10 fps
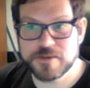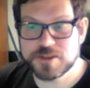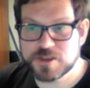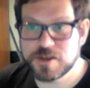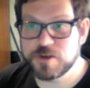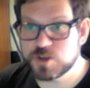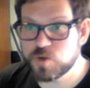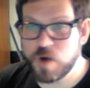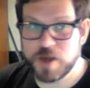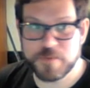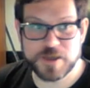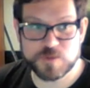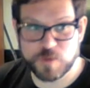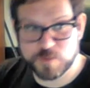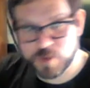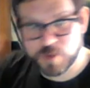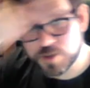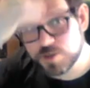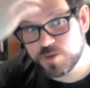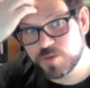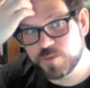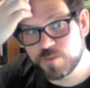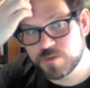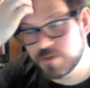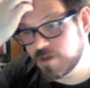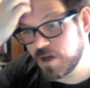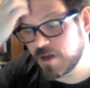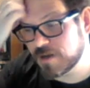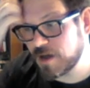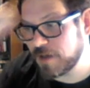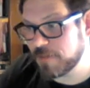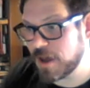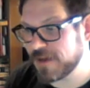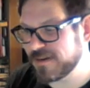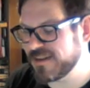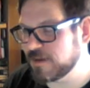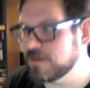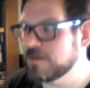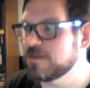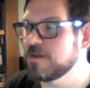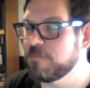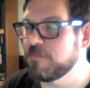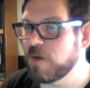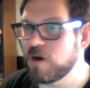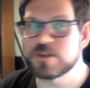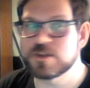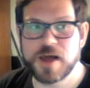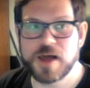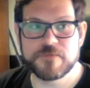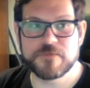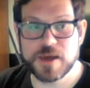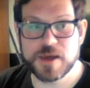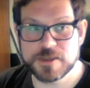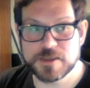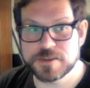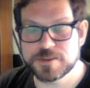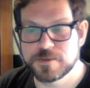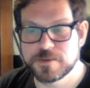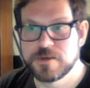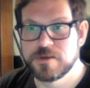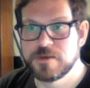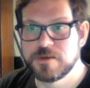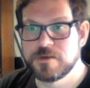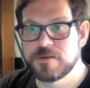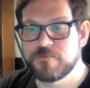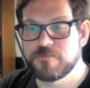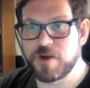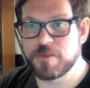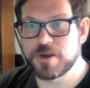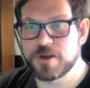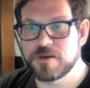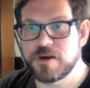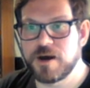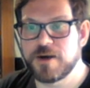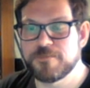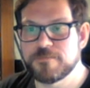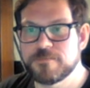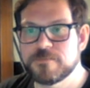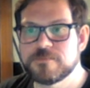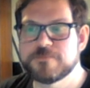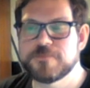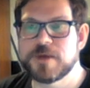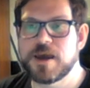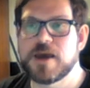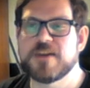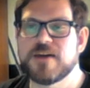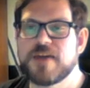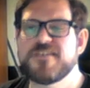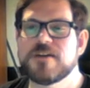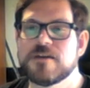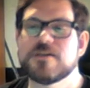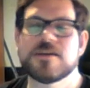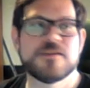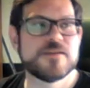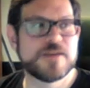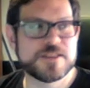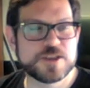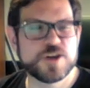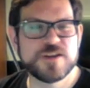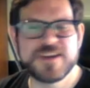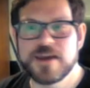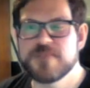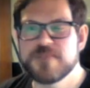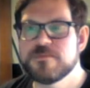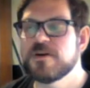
It's squad-based World War II combat, and it borrows a lot of the ideas from it. And I think it's a good game.